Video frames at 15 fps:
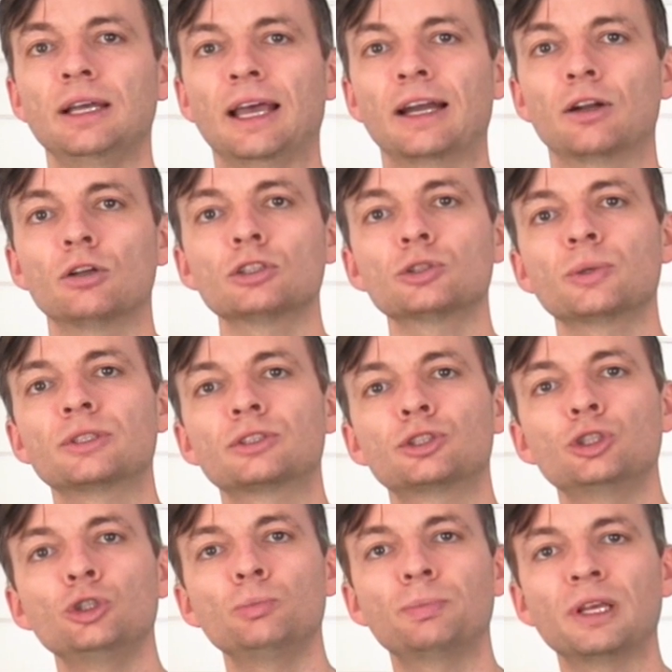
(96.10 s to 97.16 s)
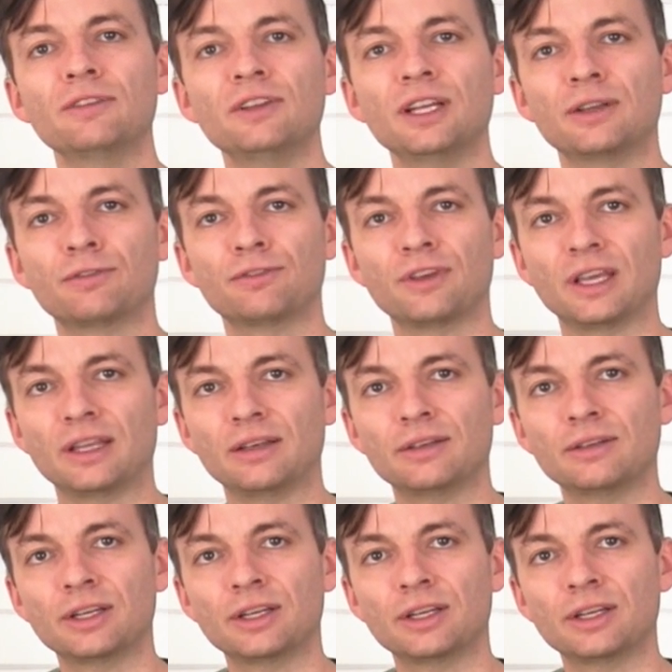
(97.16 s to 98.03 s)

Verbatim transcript: And it also has two pivoting feet